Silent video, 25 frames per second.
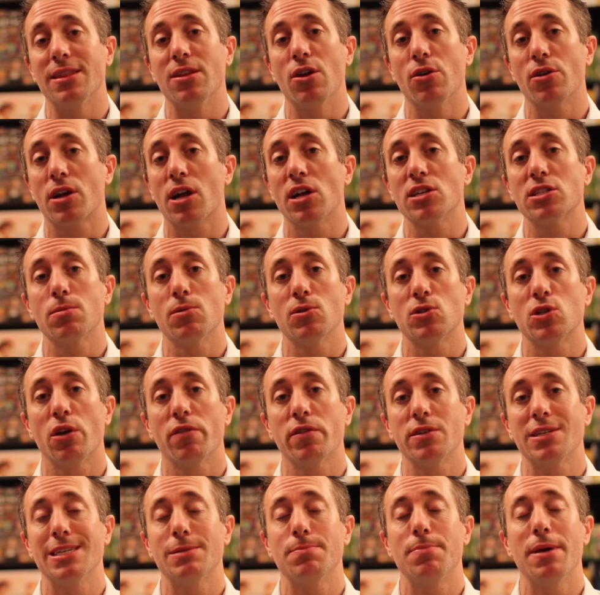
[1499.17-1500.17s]
and their customer
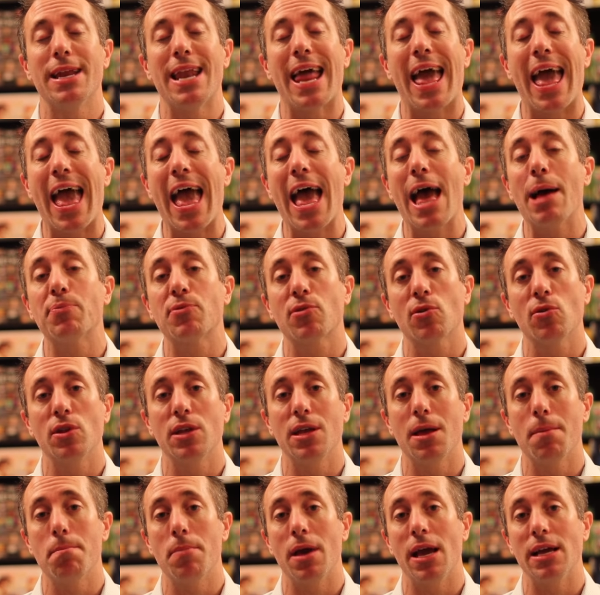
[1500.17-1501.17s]
service has been
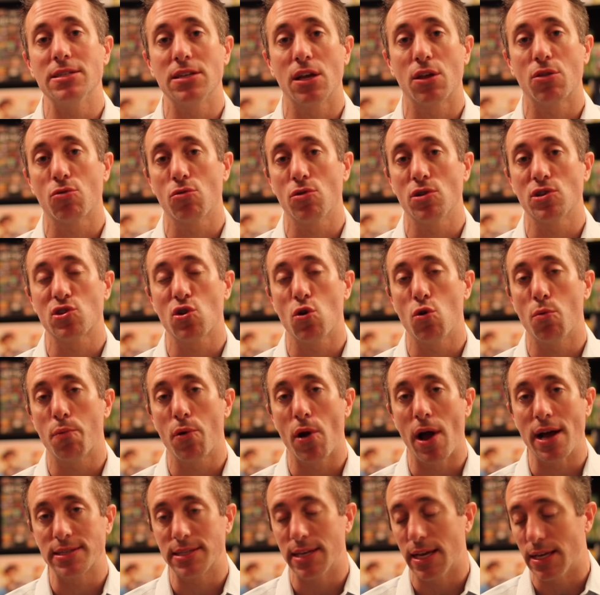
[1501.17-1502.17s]
absolutely amazing through this whole
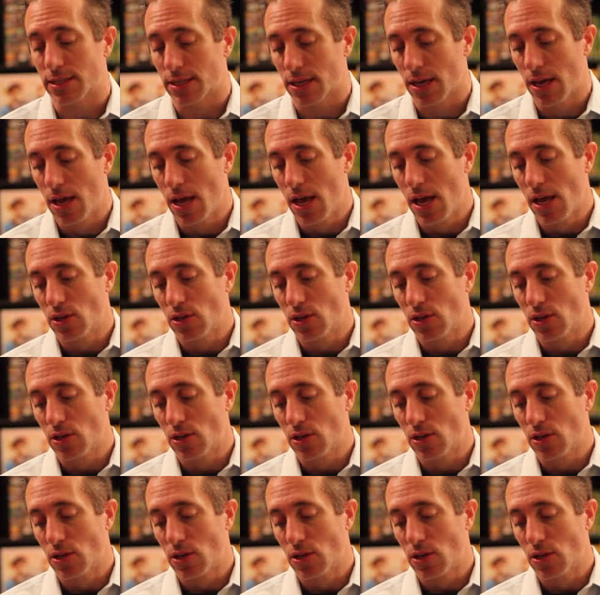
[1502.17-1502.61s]
process.